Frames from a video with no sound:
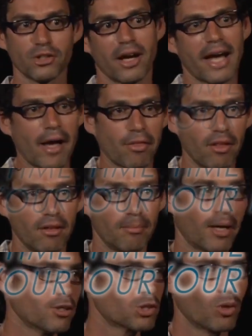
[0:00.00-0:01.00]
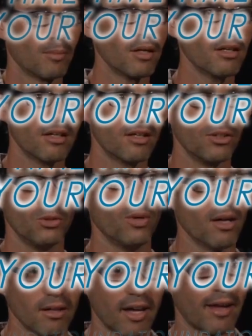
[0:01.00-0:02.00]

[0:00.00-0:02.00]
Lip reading: triathlete, better swimmer. You will.